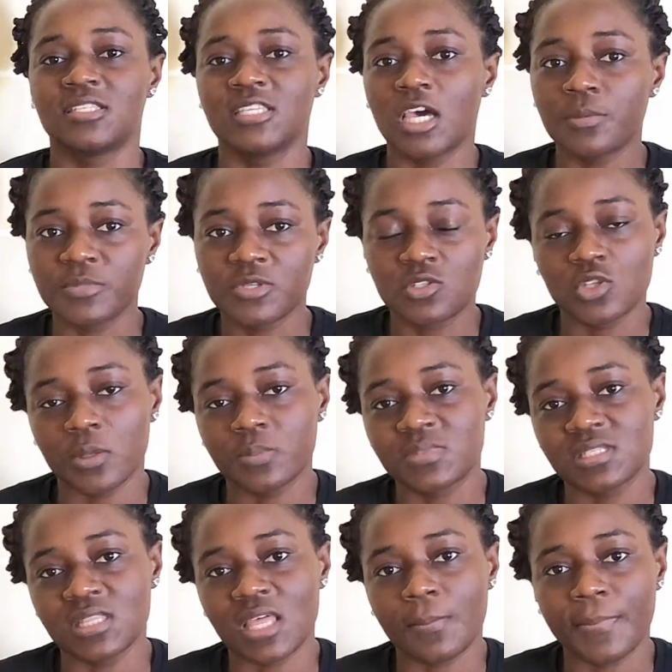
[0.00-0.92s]
Tell me
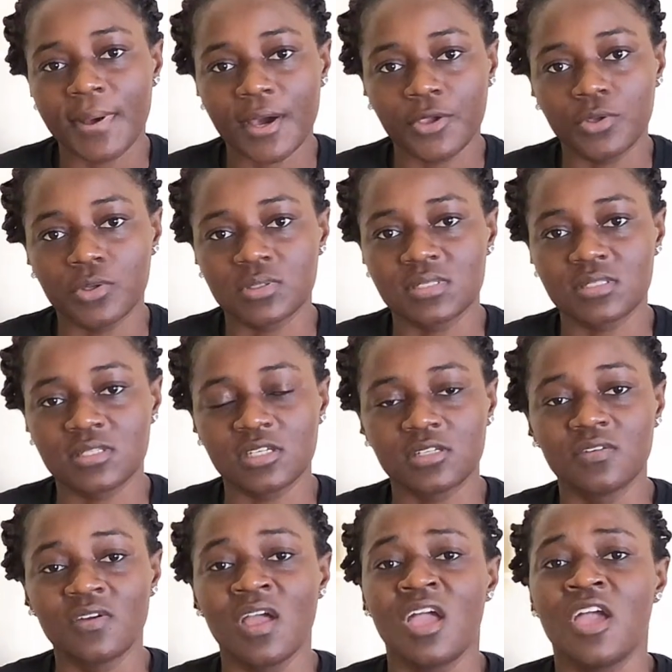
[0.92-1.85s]
something about
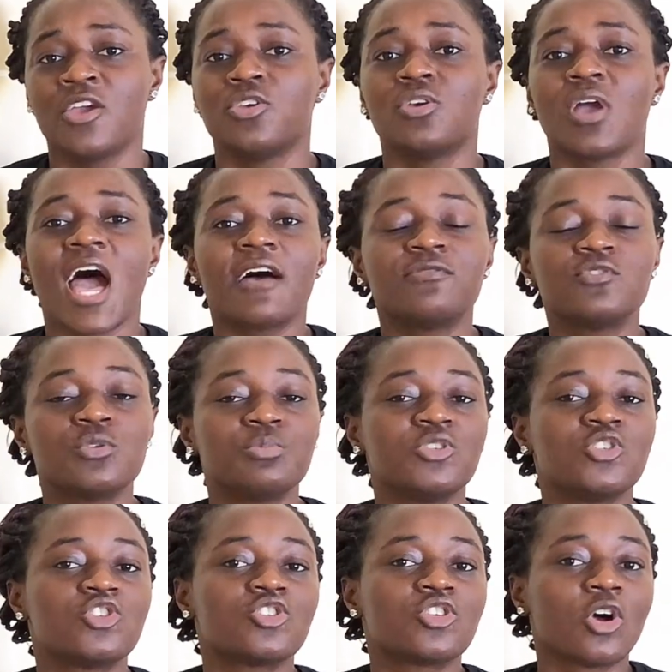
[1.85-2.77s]
yourself. You have to
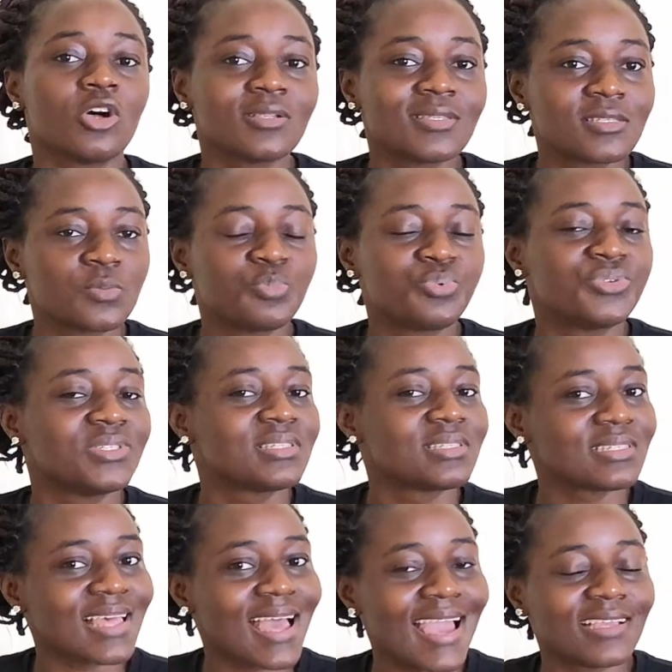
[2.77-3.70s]
be short,
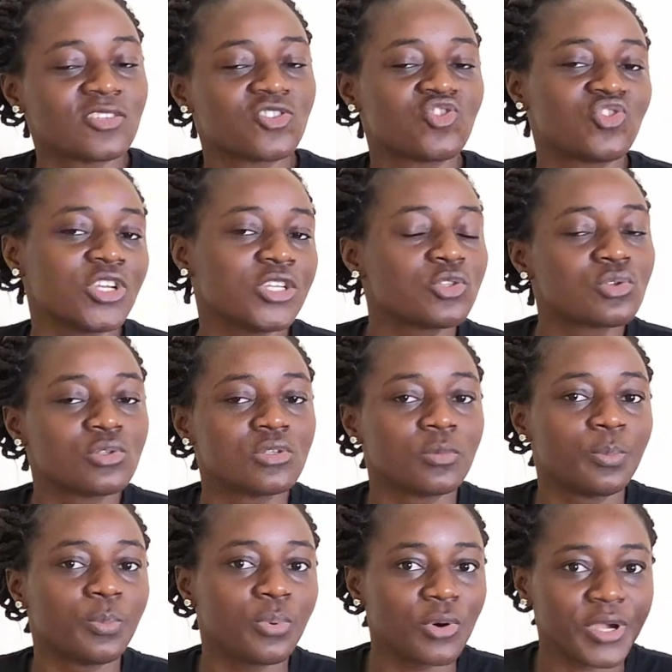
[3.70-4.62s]
precise, straight to the
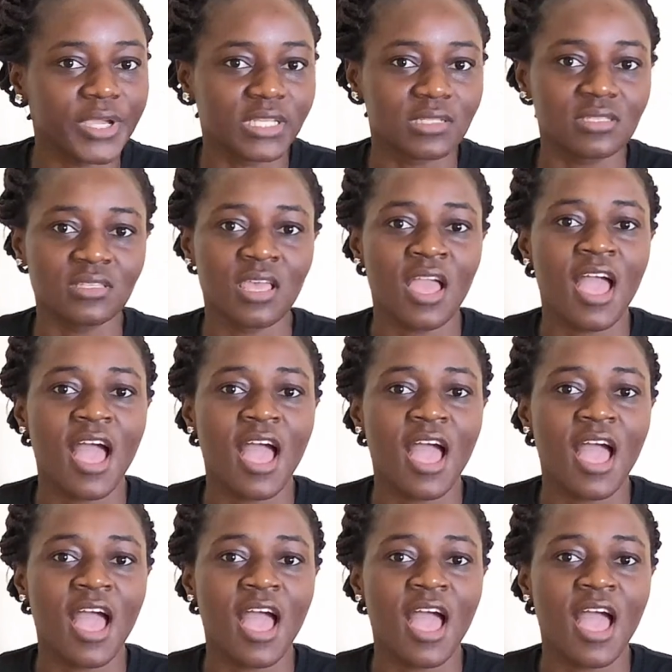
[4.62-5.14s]
point.